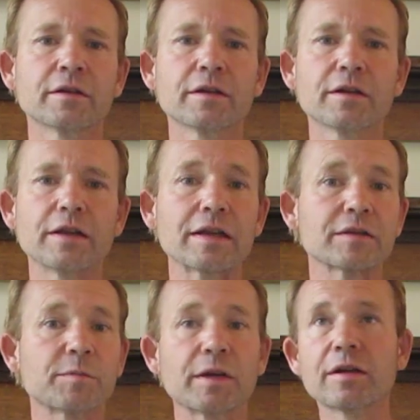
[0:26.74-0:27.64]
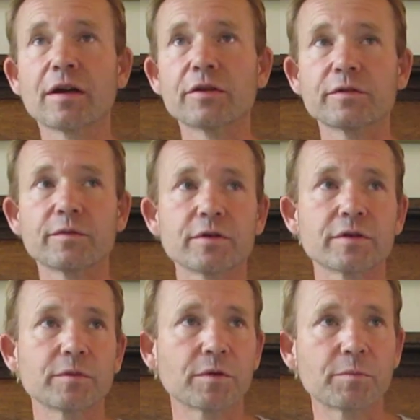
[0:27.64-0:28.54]
and that's a big
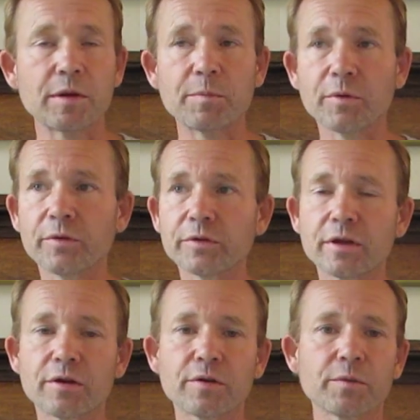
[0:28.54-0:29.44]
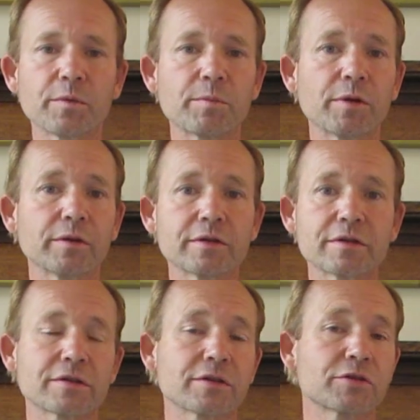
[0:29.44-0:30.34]
controversy with people. You know, is
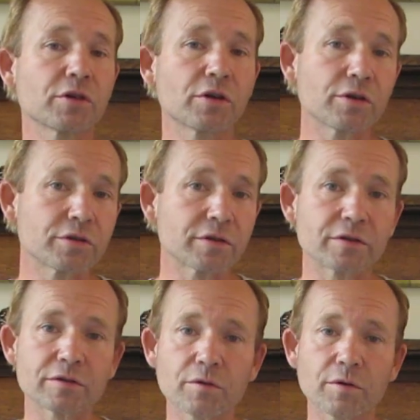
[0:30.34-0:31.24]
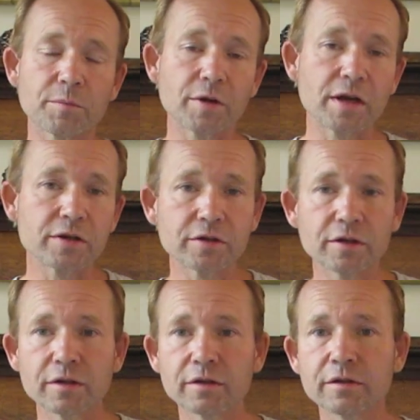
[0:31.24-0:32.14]
this a church? Is this a
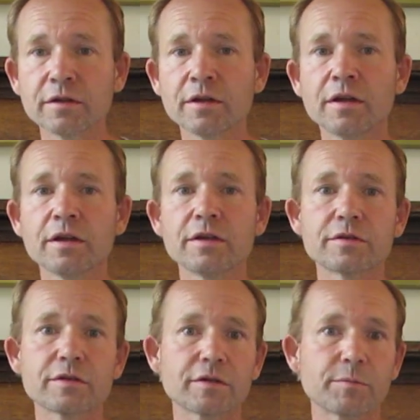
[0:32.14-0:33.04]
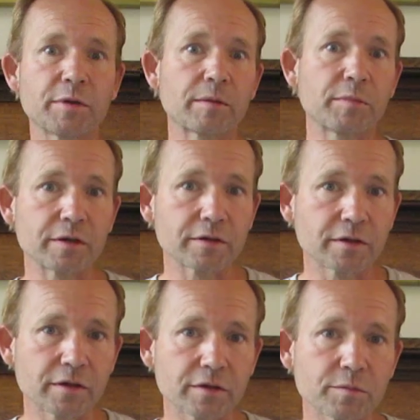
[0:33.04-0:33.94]
corporation? Is this a big
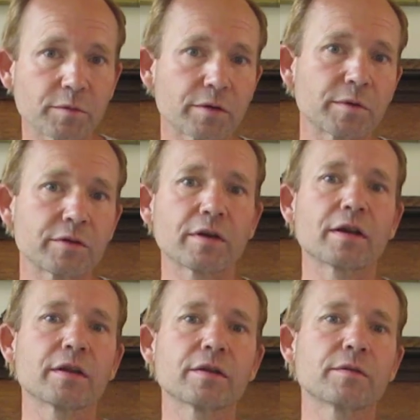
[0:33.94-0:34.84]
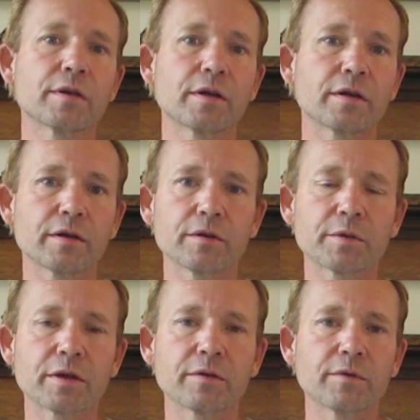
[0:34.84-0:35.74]
business? What are we trying to do here? Are
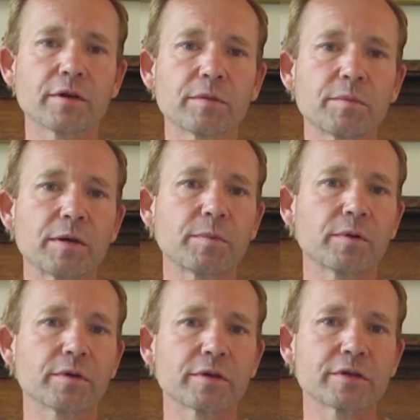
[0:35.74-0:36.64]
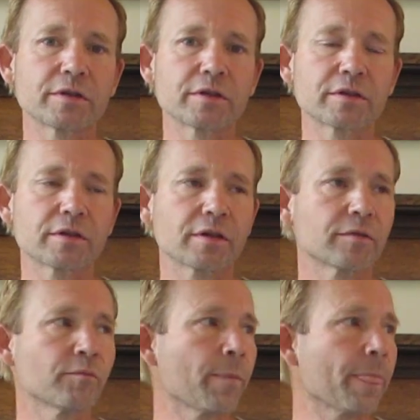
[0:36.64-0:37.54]
we converting people, or is it just
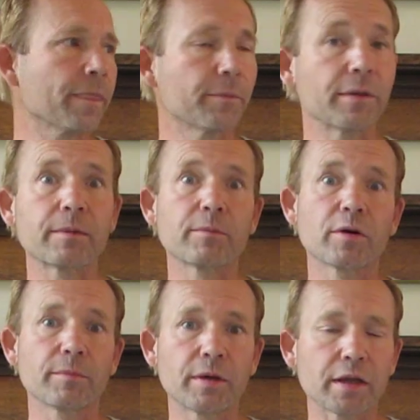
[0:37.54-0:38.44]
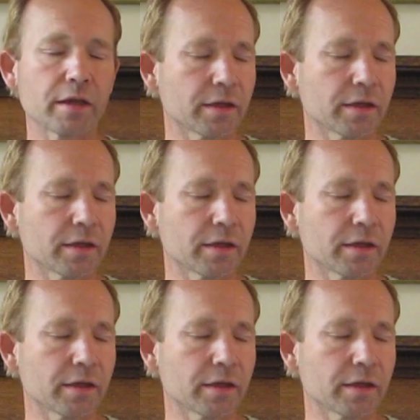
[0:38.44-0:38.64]
to make more money?